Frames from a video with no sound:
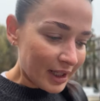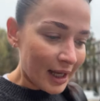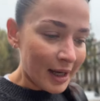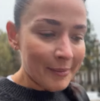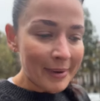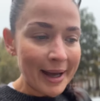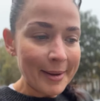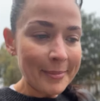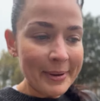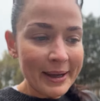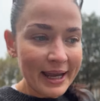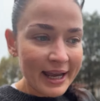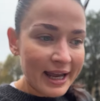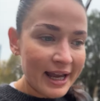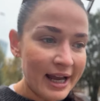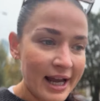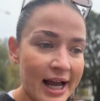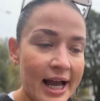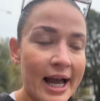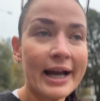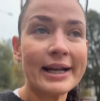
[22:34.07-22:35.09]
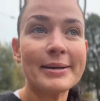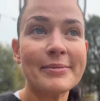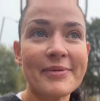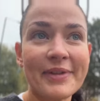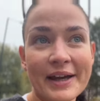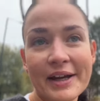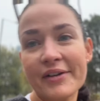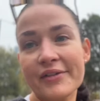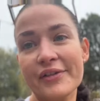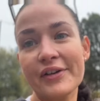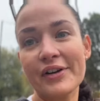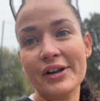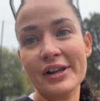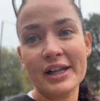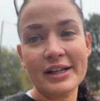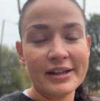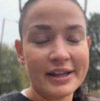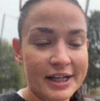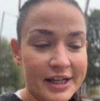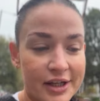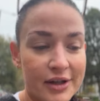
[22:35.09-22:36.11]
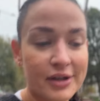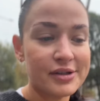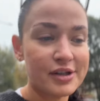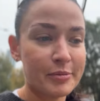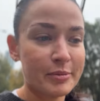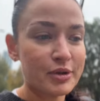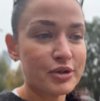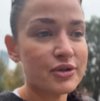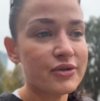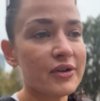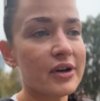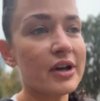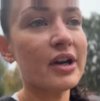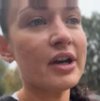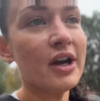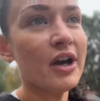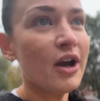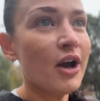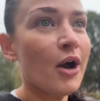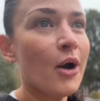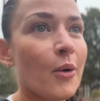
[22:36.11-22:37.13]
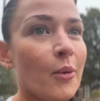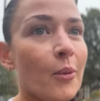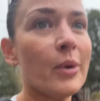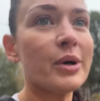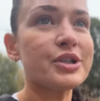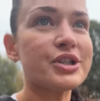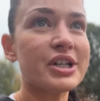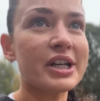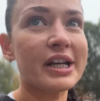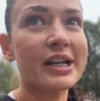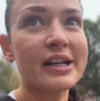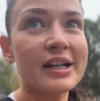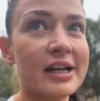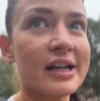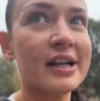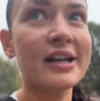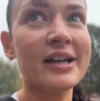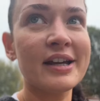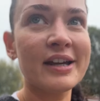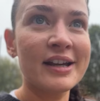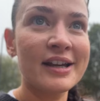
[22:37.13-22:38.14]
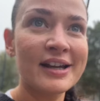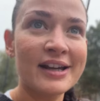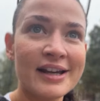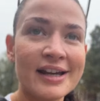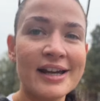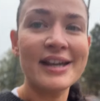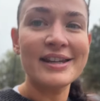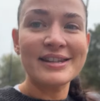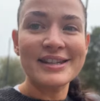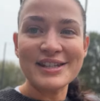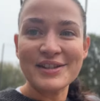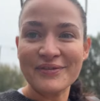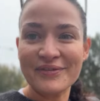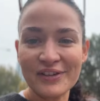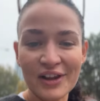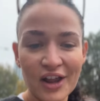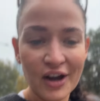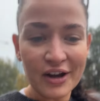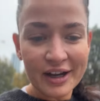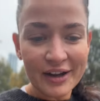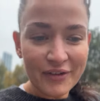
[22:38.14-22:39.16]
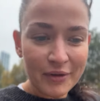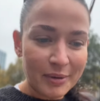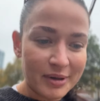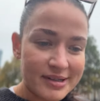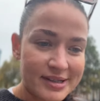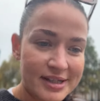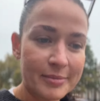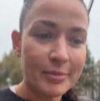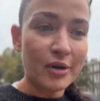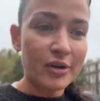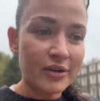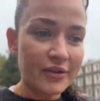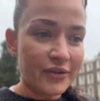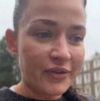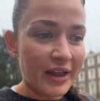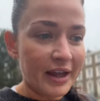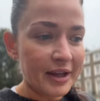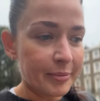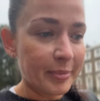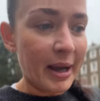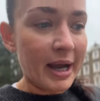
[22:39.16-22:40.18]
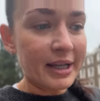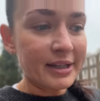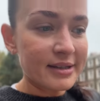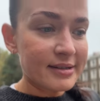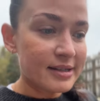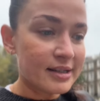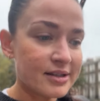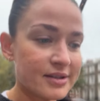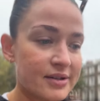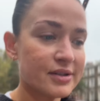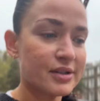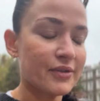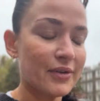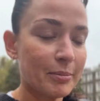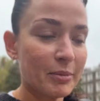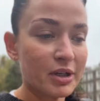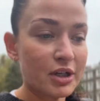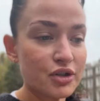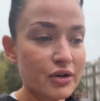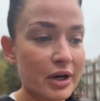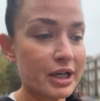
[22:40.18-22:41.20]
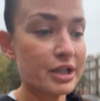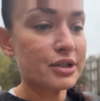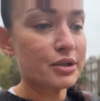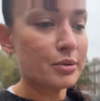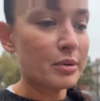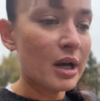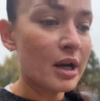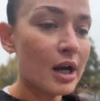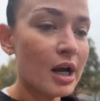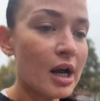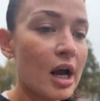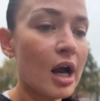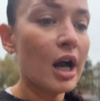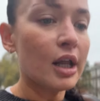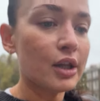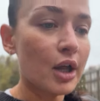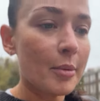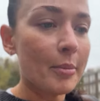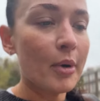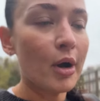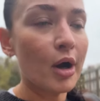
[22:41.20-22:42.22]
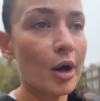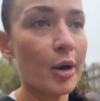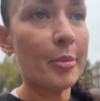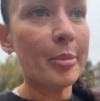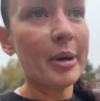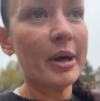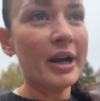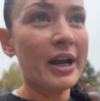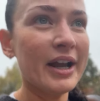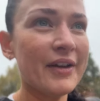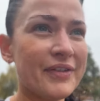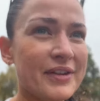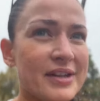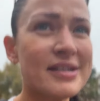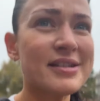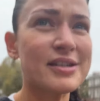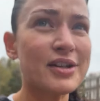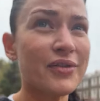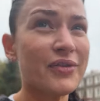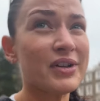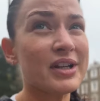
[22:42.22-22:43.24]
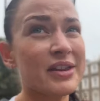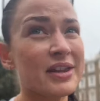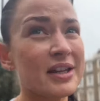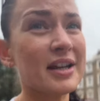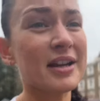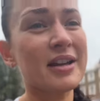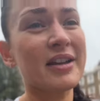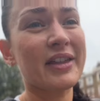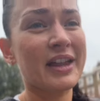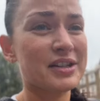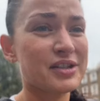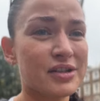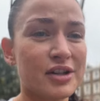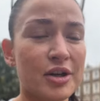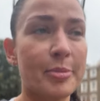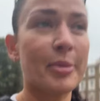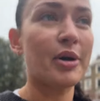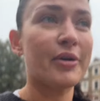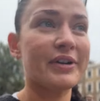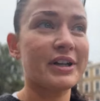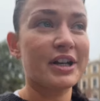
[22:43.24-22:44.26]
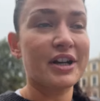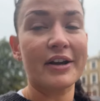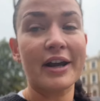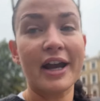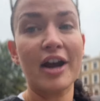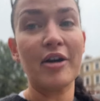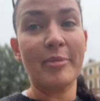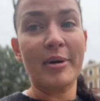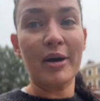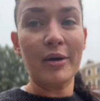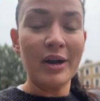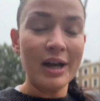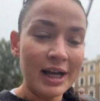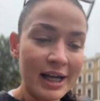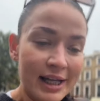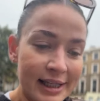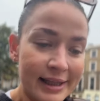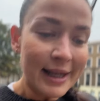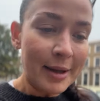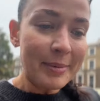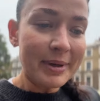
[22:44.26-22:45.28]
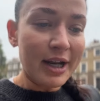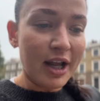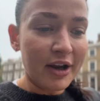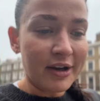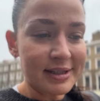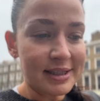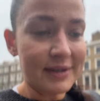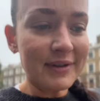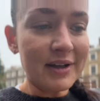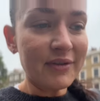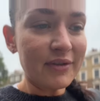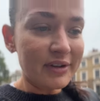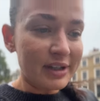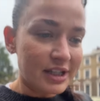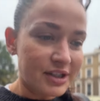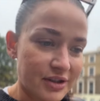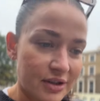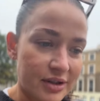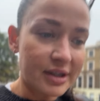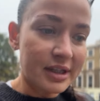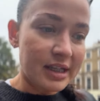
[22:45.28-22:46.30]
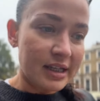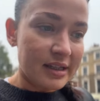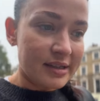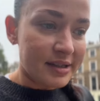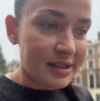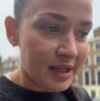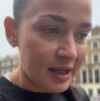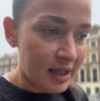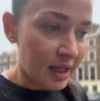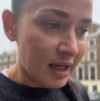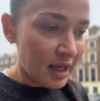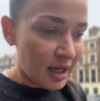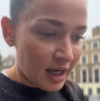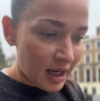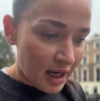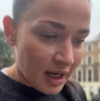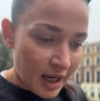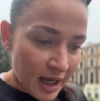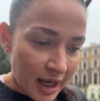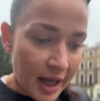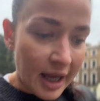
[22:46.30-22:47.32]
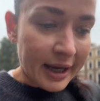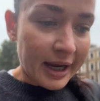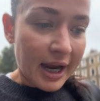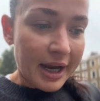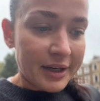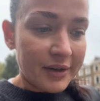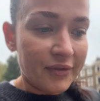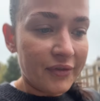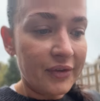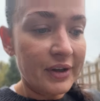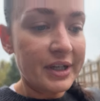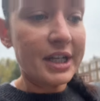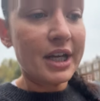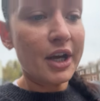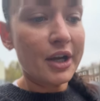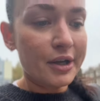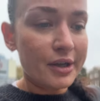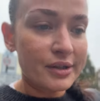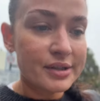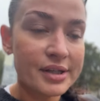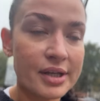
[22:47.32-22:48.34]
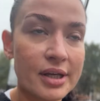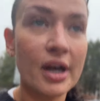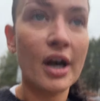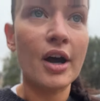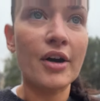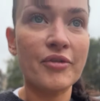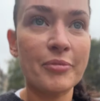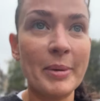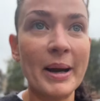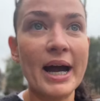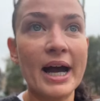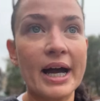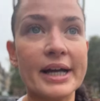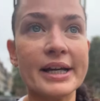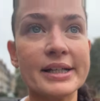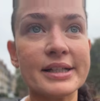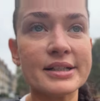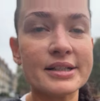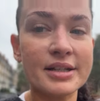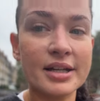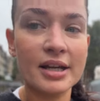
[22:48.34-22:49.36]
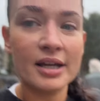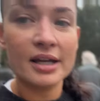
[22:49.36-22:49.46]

I'm happy and I'm thankful, and thank you so much for watching this vlog. If you want to see more of like behind the scenes and stuff, I'm going to try and do a lot more, but if there's stuff you think that's so boring I don't care about, let me know, because I've never really done these kind of videos of behind